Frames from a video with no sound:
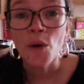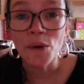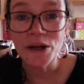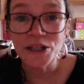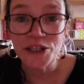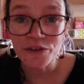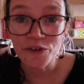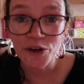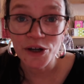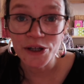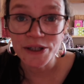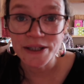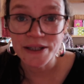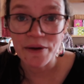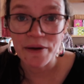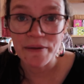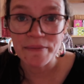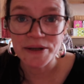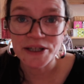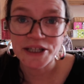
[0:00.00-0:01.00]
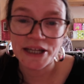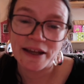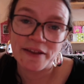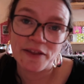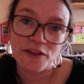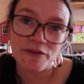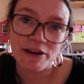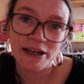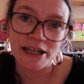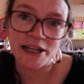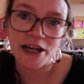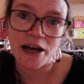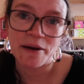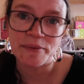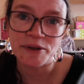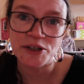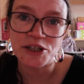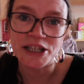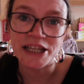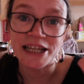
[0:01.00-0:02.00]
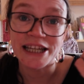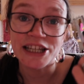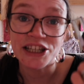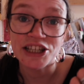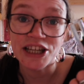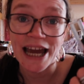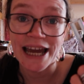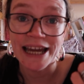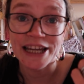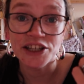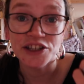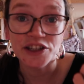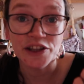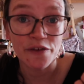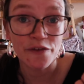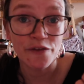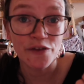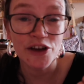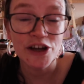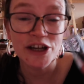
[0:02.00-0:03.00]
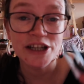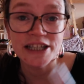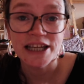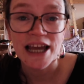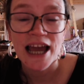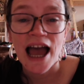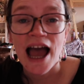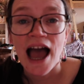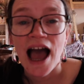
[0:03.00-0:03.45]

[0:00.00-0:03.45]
Once you've got your sewing machine threaded up, you're just going to change the foot.